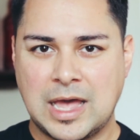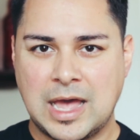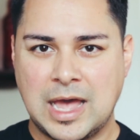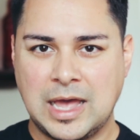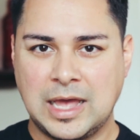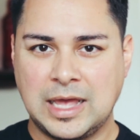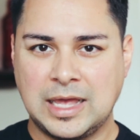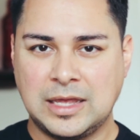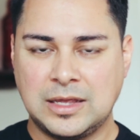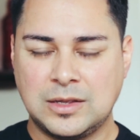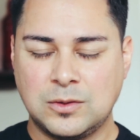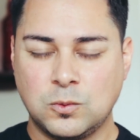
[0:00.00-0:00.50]

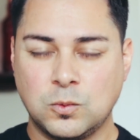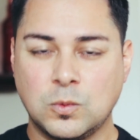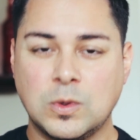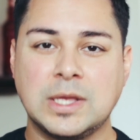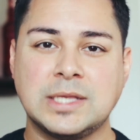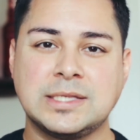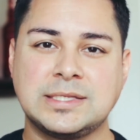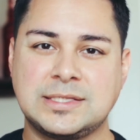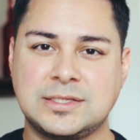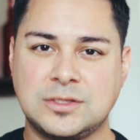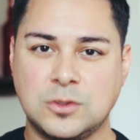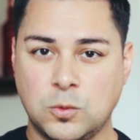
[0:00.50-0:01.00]
I
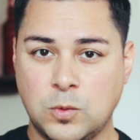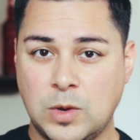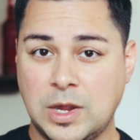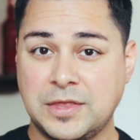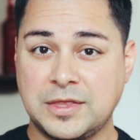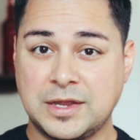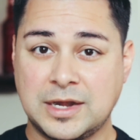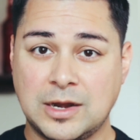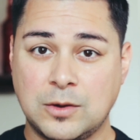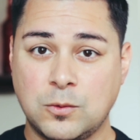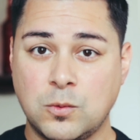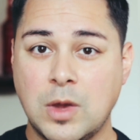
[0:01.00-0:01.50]
was the way
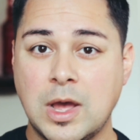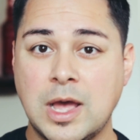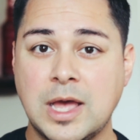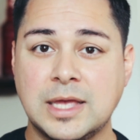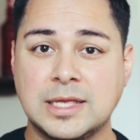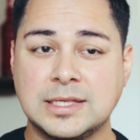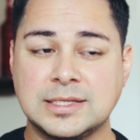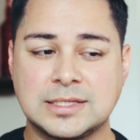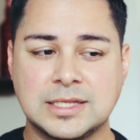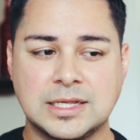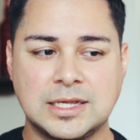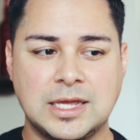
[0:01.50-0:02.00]
that I
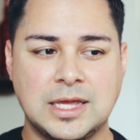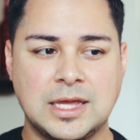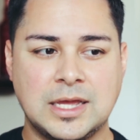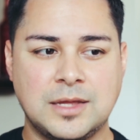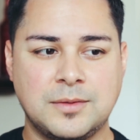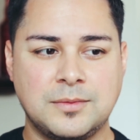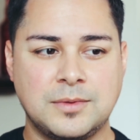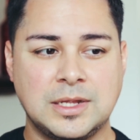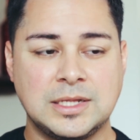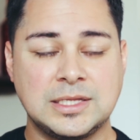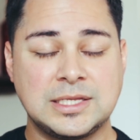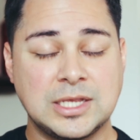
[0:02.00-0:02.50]
was
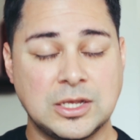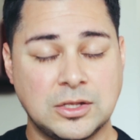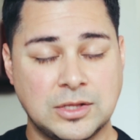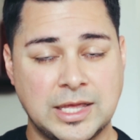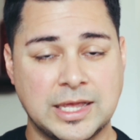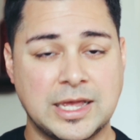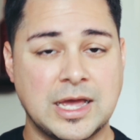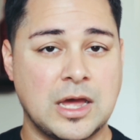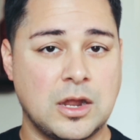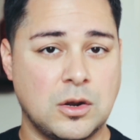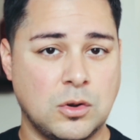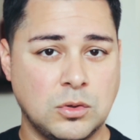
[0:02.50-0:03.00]
until
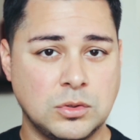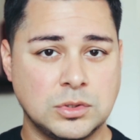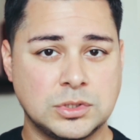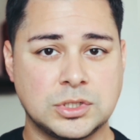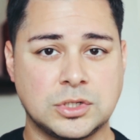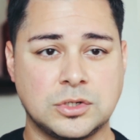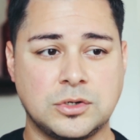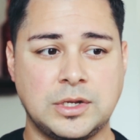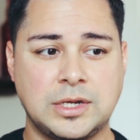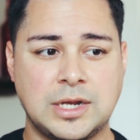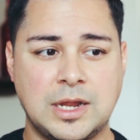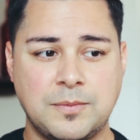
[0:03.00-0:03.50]
I got
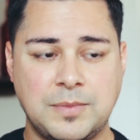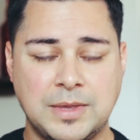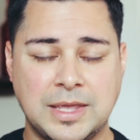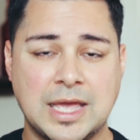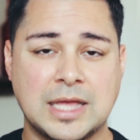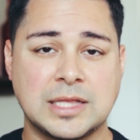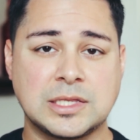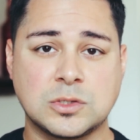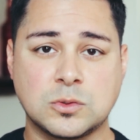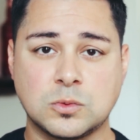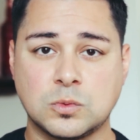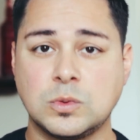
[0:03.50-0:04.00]
older and I
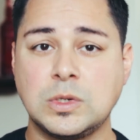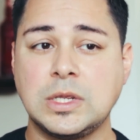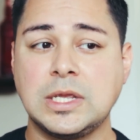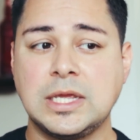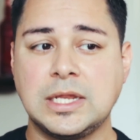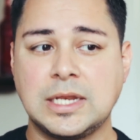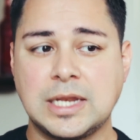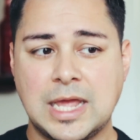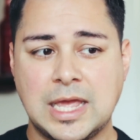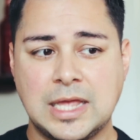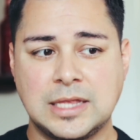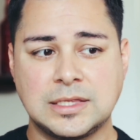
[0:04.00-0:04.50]
began to
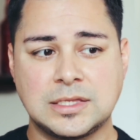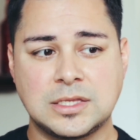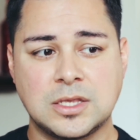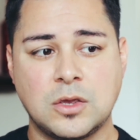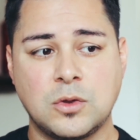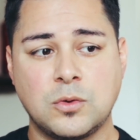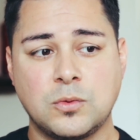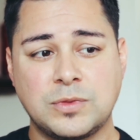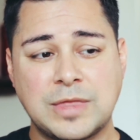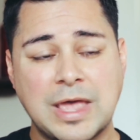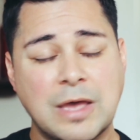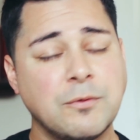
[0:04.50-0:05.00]
read. And
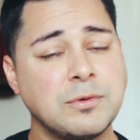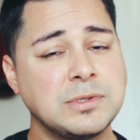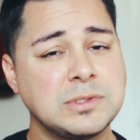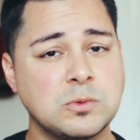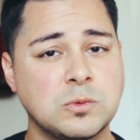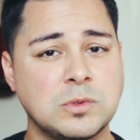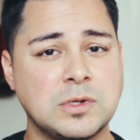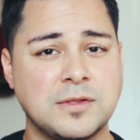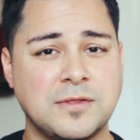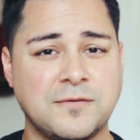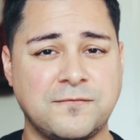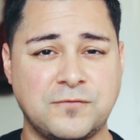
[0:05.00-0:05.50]
so that was
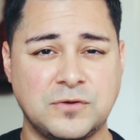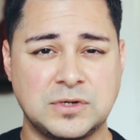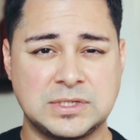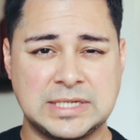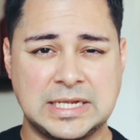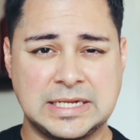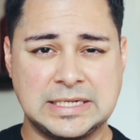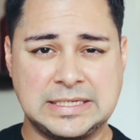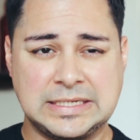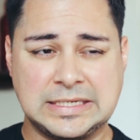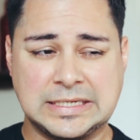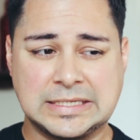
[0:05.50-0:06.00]
one of the first
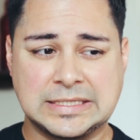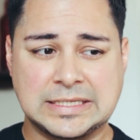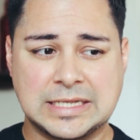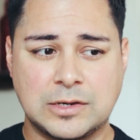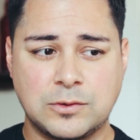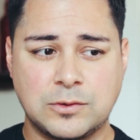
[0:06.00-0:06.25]
ideas I